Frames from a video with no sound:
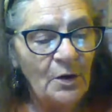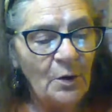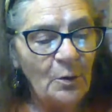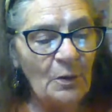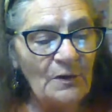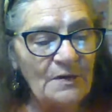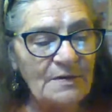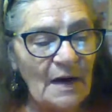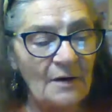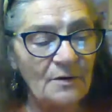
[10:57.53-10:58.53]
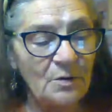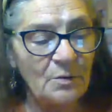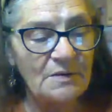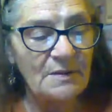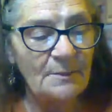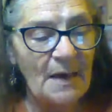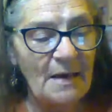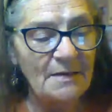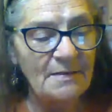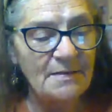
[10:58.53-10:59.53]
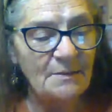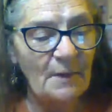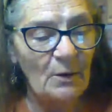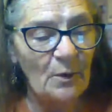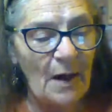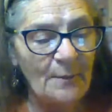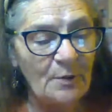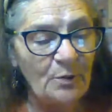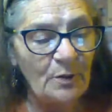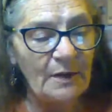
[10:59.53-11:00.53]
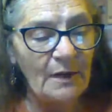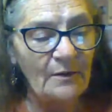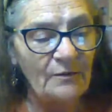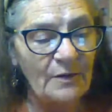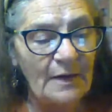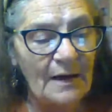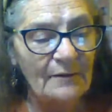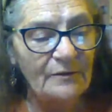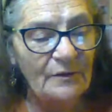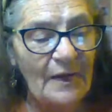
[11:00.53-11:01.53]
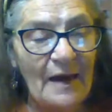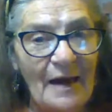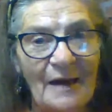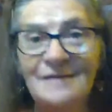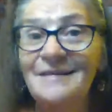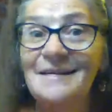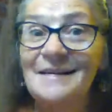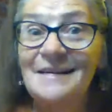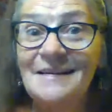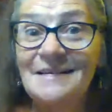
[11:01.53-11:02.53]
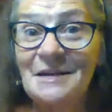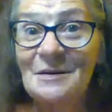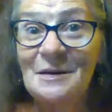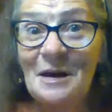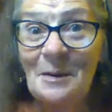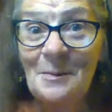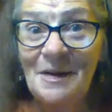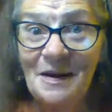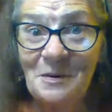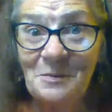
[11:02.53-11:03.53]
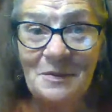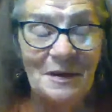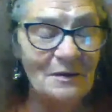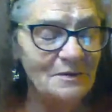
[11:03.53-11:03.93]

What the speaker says: Well, the doctor was amazed at my rapid recovery after that. So he got better because